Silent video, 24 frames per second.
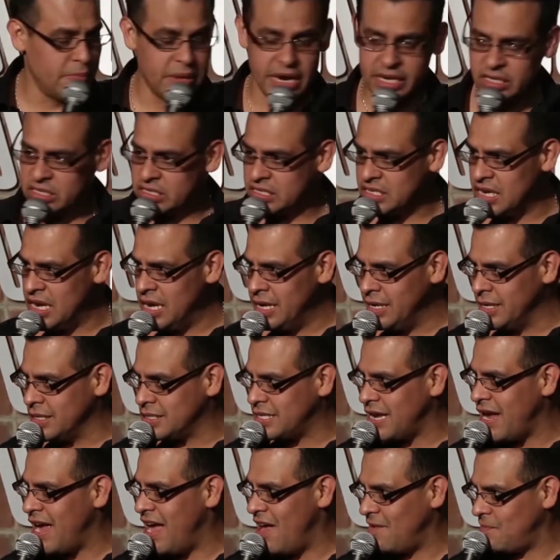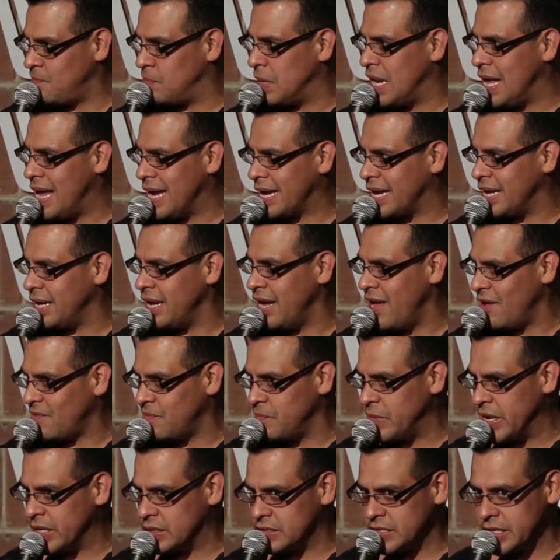My son is half black and
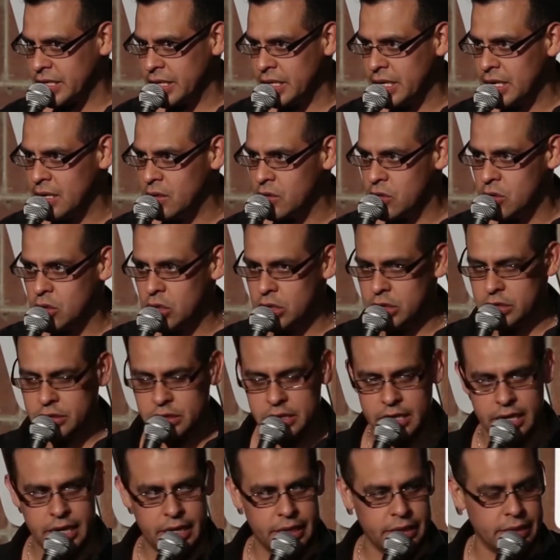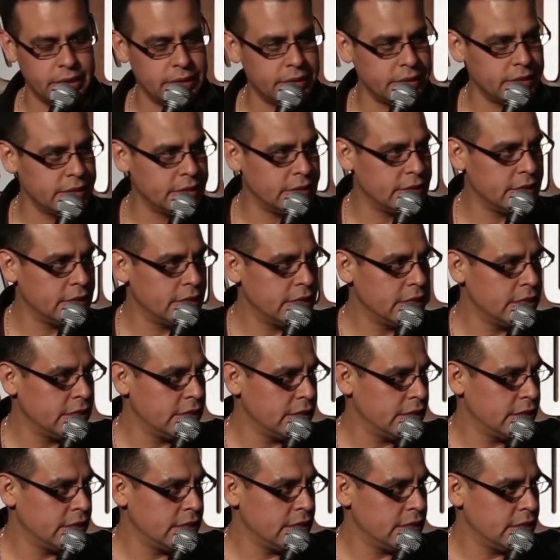half Mexican. How cool is that?
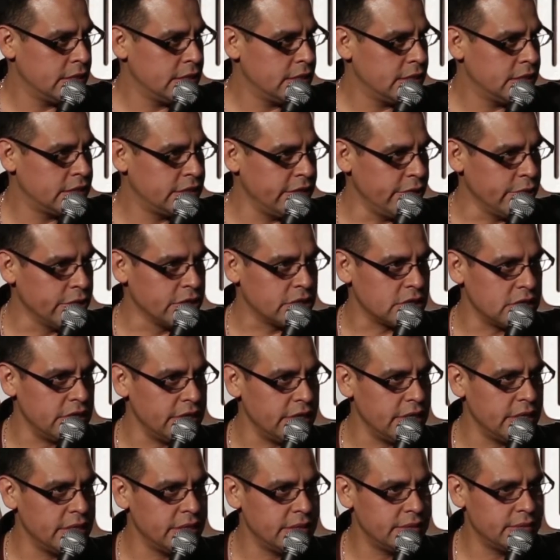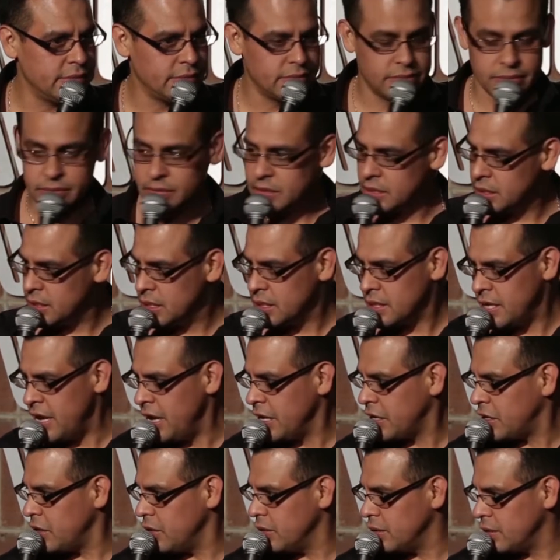Seriously.
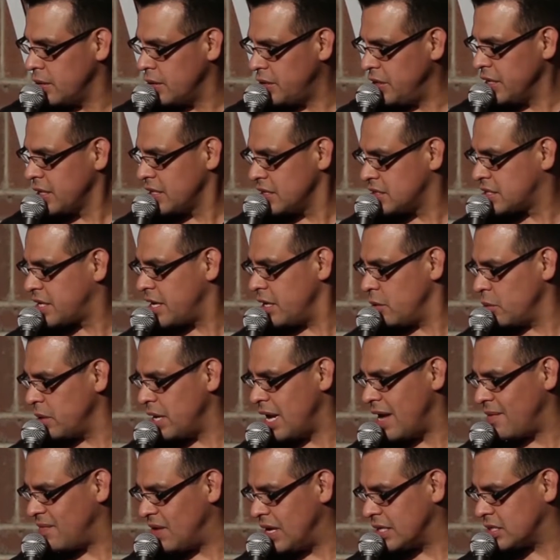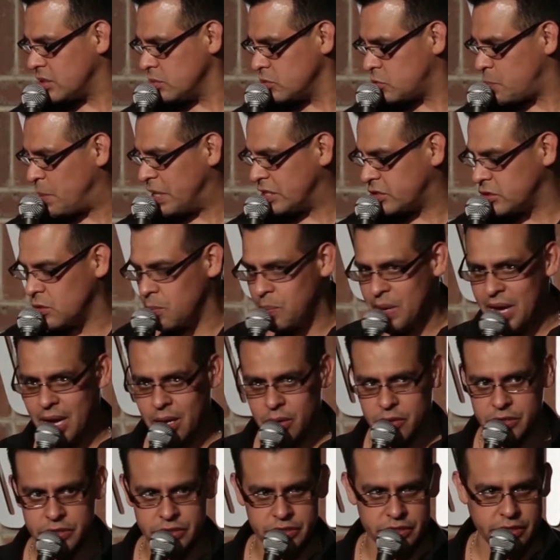Thank you. You think this kid would have like some special
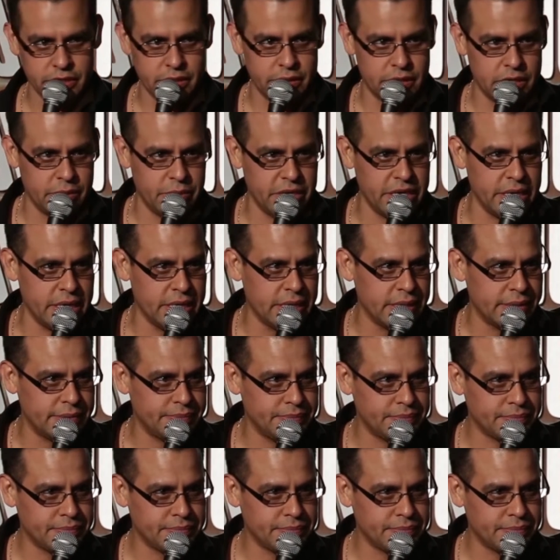powers, you know what I mean?